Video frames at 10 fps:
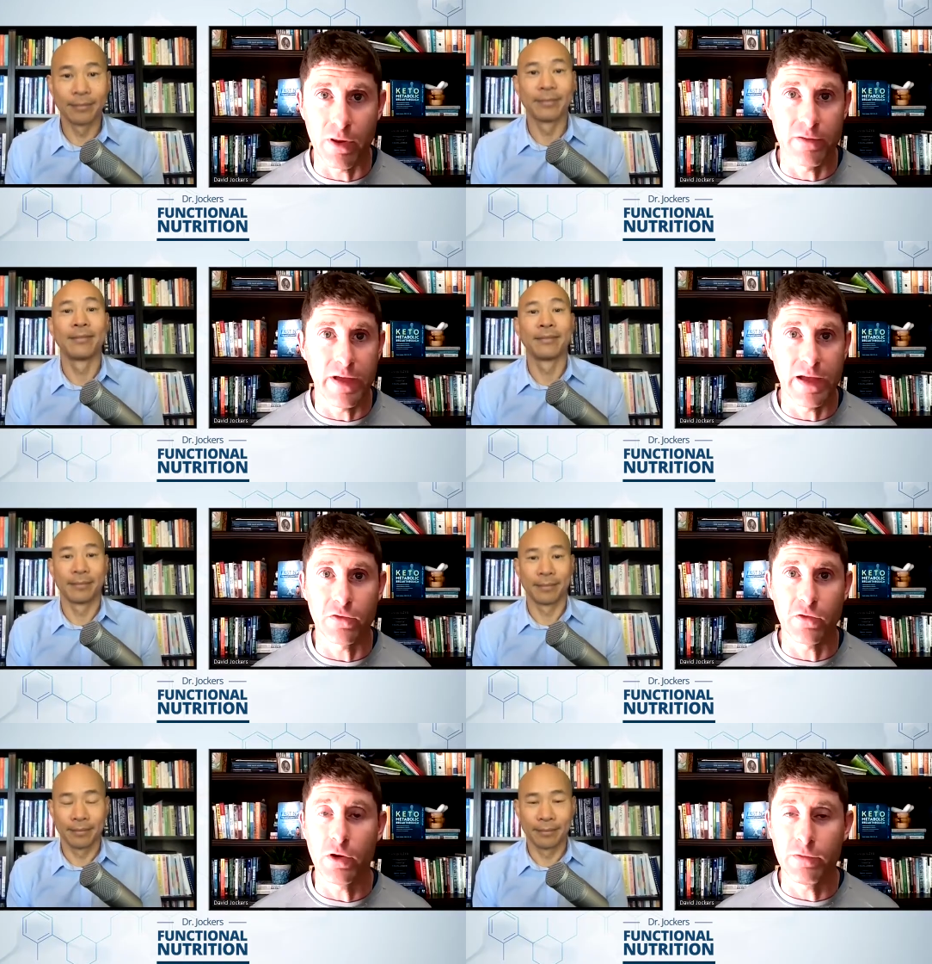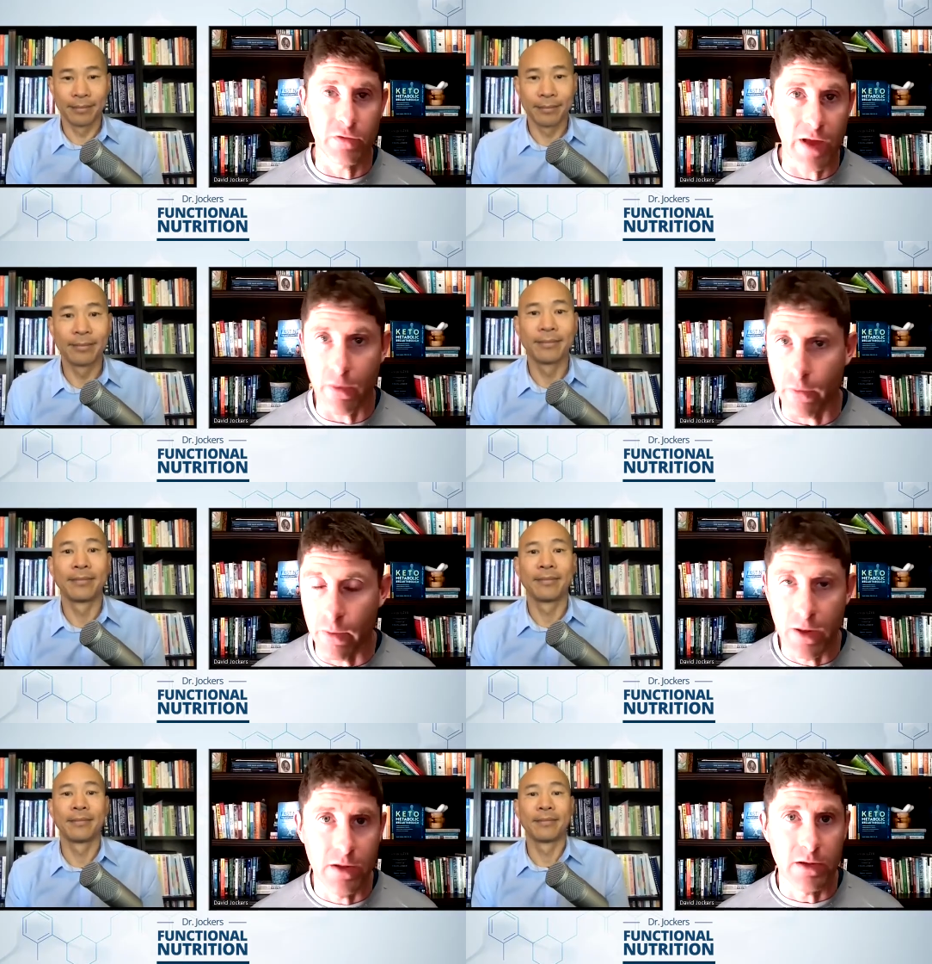Speaker 1: Where the vagus nerve is
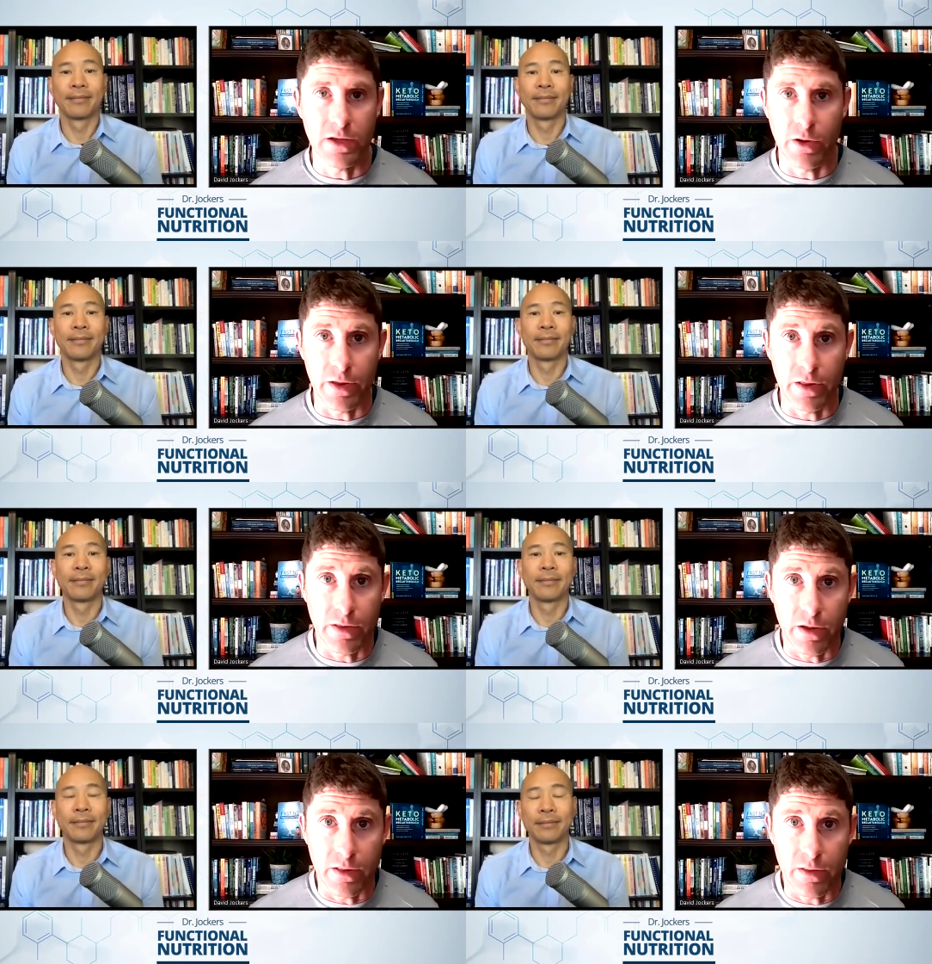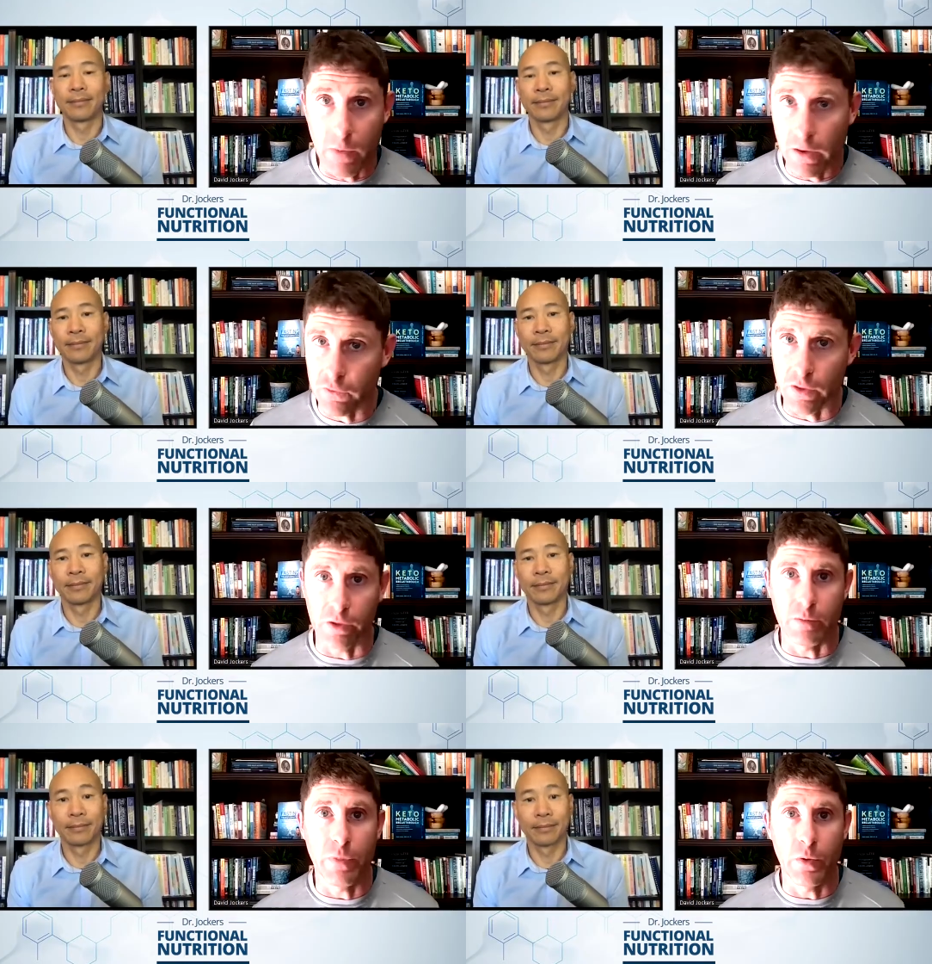now, you know, the, the the
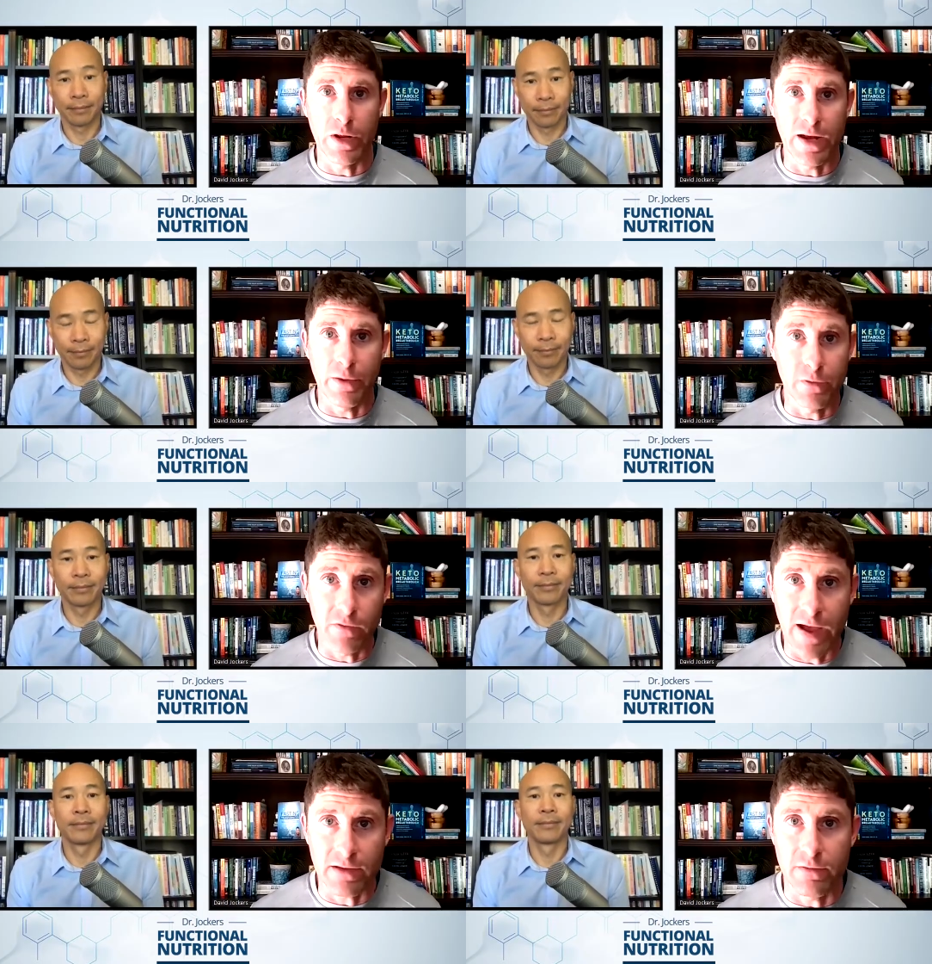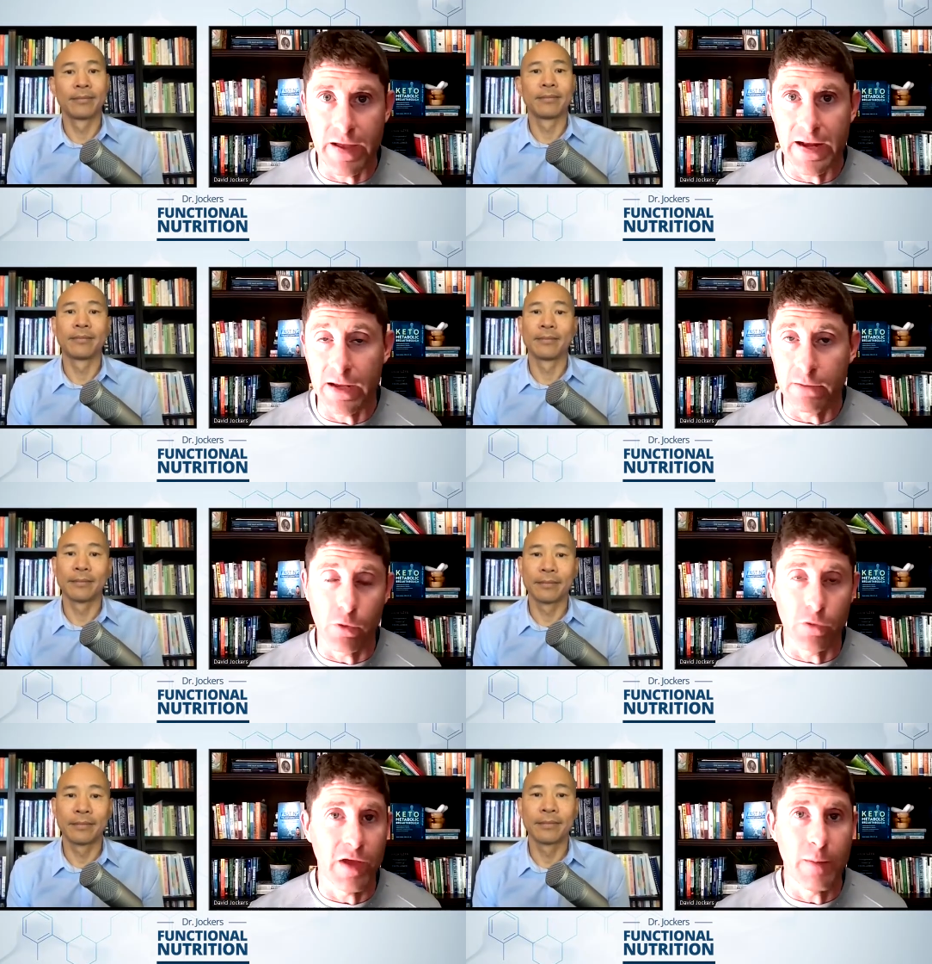muscular component, now it's activating,
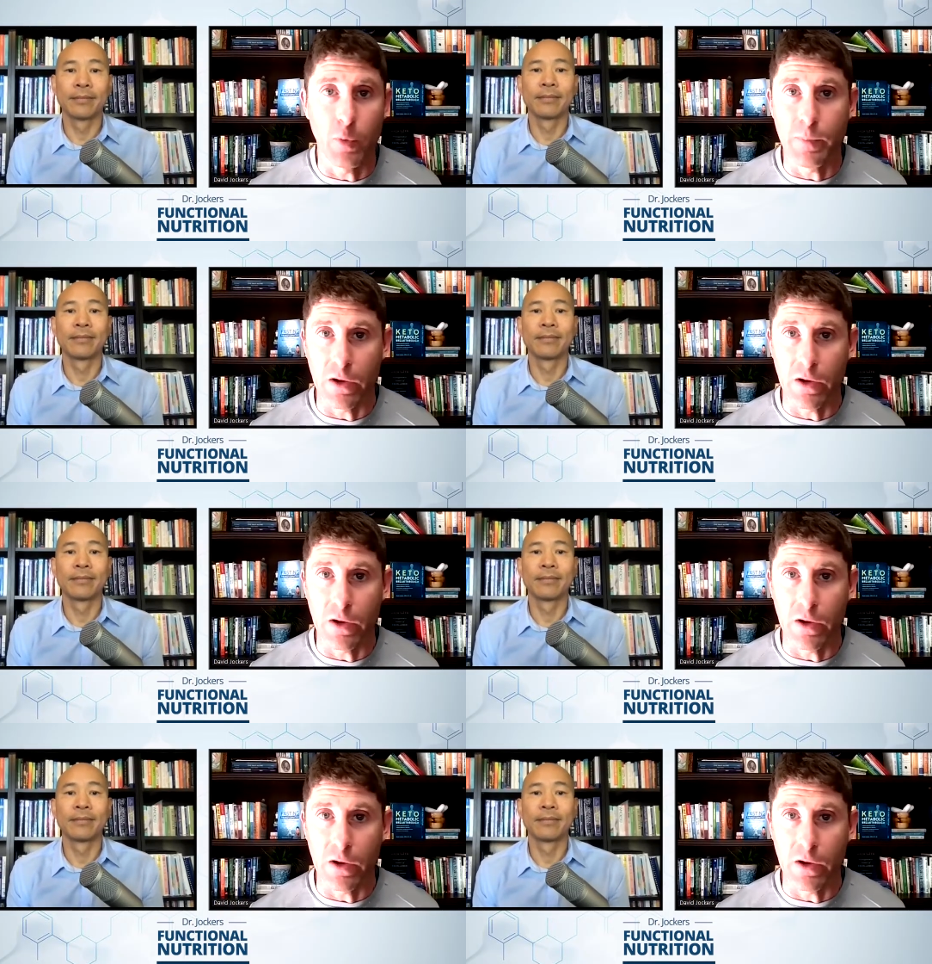for example,